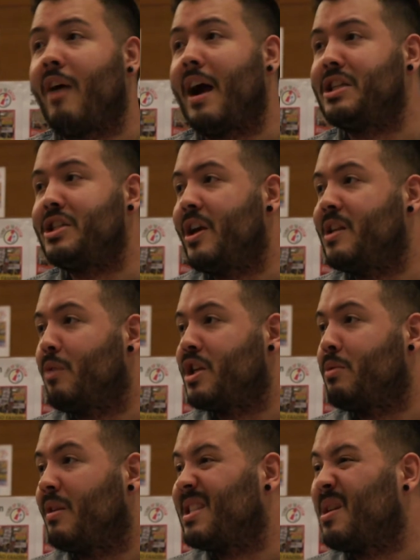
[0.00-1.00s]
right to choose what
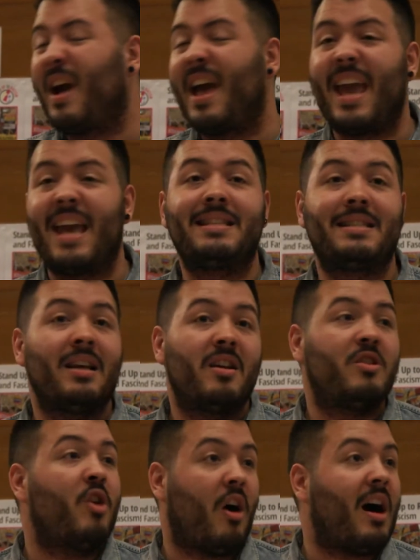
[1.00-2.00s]
she wants to wear is
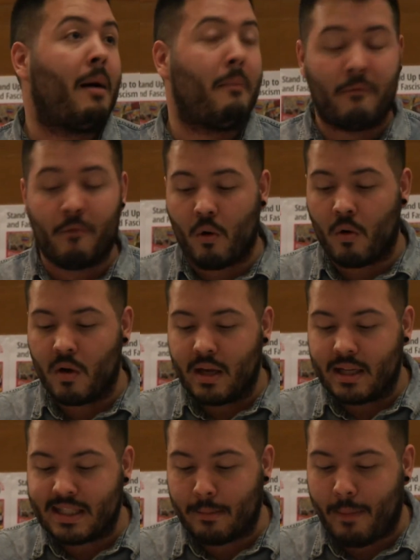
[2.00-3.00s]
not up for
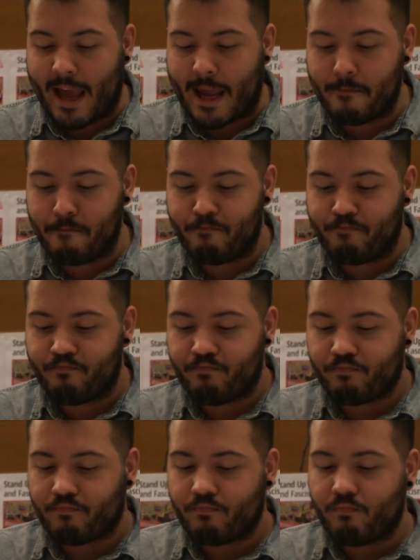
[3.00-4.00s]
debate.
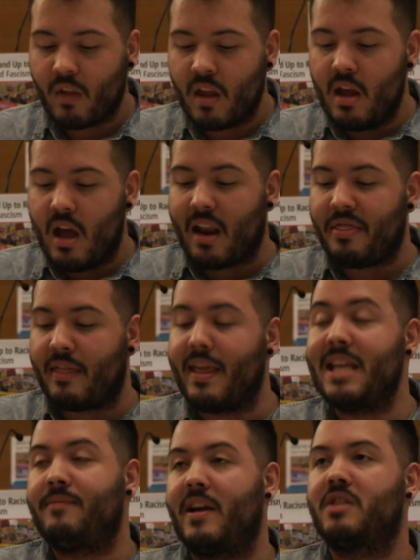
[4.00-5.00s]
And I think
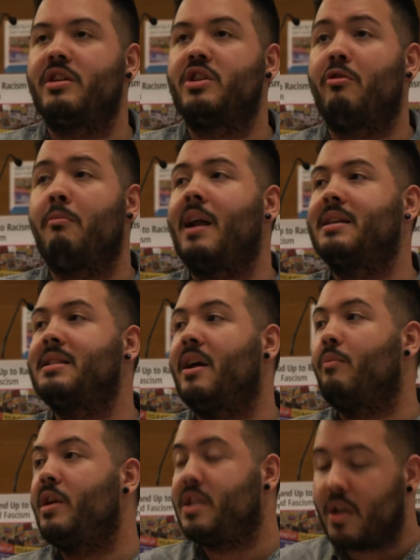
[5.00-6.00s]
these victories should remind us
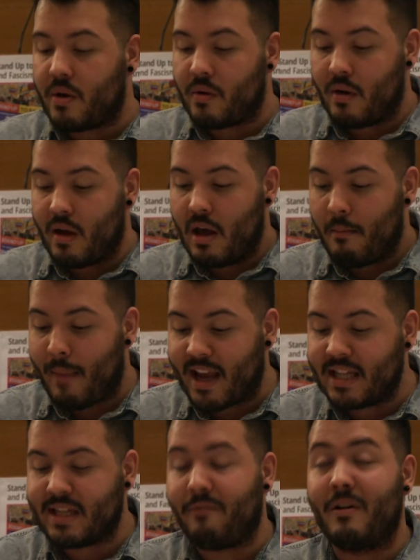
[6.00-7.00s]
that we do
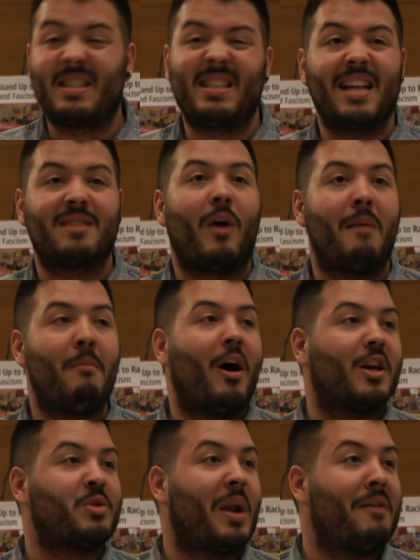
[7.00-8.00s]
make a difference, and that's why
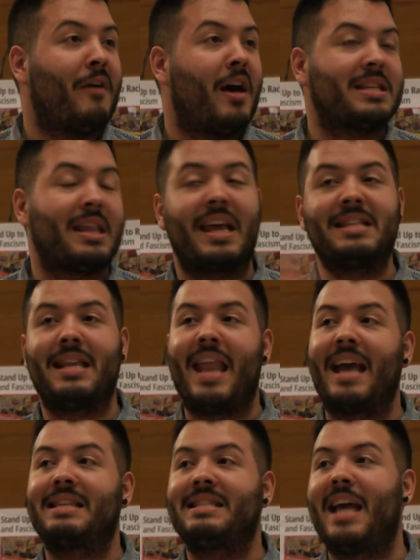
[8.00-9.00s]
March 21st I think is the
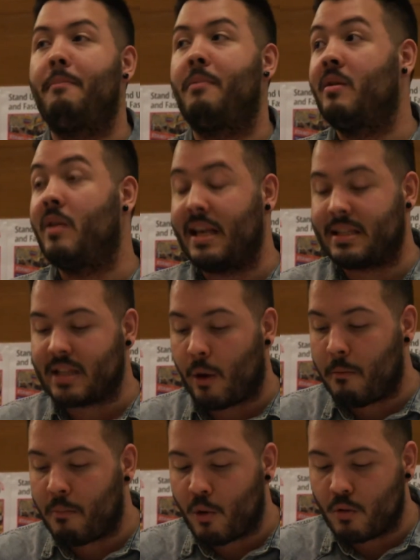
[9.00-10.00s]
next step and is so
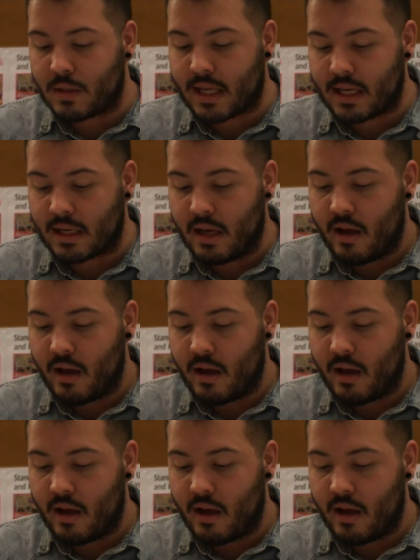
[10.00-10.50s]
important.